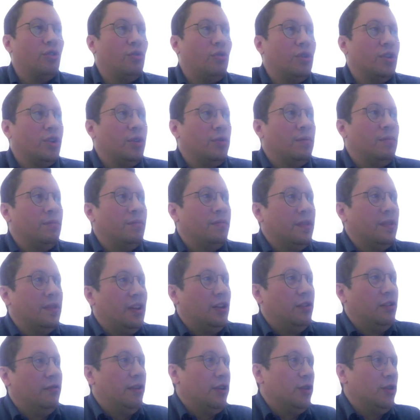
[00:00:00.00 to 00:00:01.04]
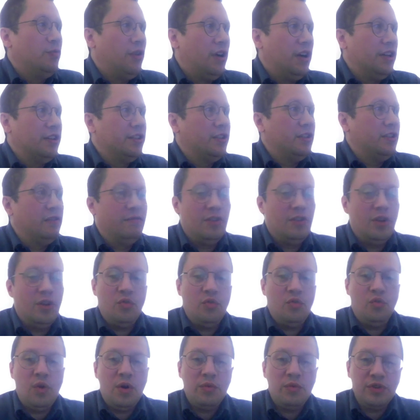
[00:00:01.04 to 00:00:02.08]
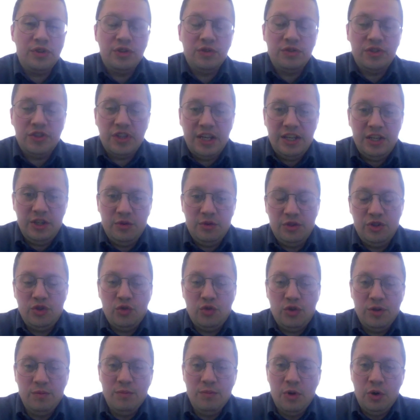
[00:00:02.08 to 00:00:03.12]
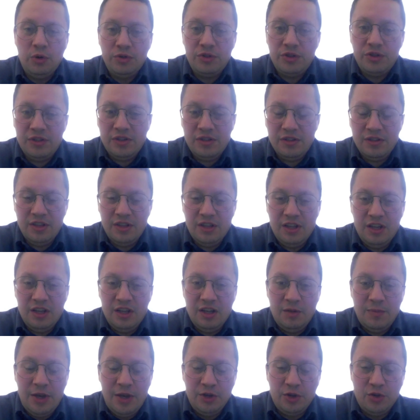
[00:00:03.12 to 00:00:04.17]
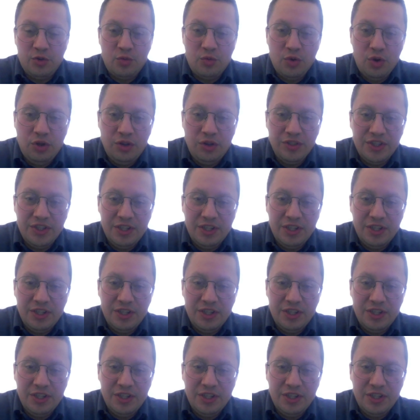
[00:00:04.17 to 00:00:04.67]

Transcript: So on a very positive note, what would you say you enjoy most about your role